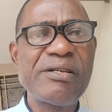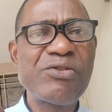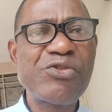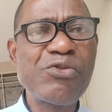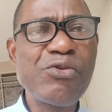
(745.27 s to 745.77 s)

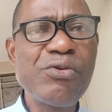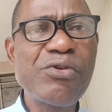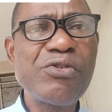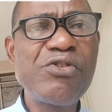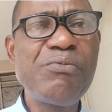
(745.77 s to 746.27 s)

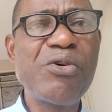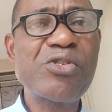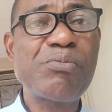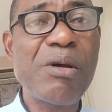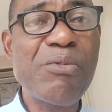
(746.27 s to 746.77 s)
2, you
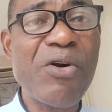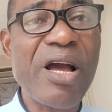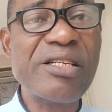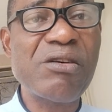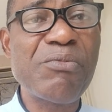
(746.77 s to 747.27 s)
must
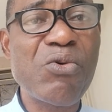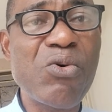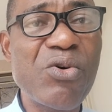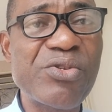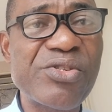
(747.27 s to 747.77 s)
memorize some
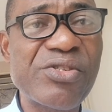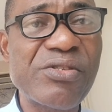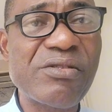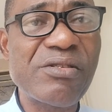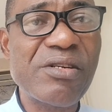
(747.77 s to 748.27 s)

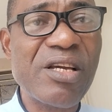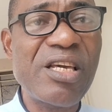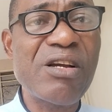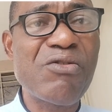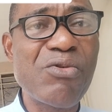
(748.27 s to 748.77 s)
quotes,
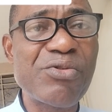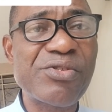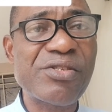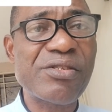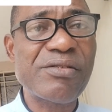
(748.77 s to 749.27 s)
key
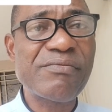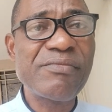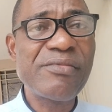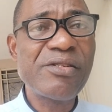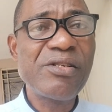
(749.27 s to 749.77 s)
quotes.
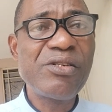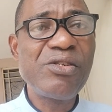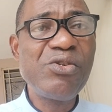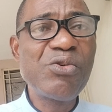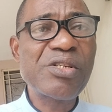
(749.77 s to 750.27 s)

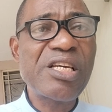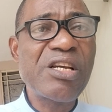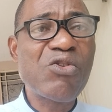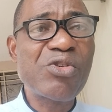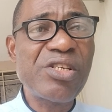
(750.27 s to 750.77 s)
Use
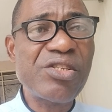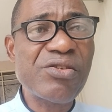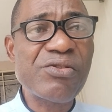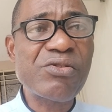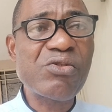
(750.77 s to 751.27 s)
key
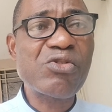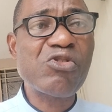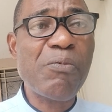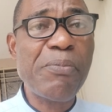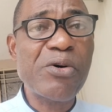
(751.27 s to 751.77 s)
quotation to
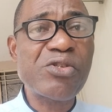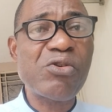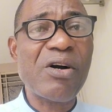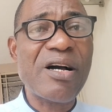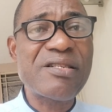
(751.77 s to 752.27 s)
support
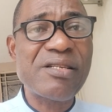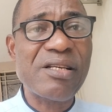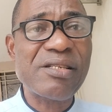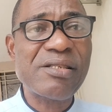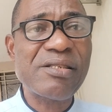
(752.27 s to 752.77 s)
your
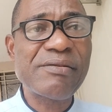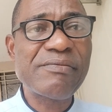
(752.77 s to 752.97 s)
answers.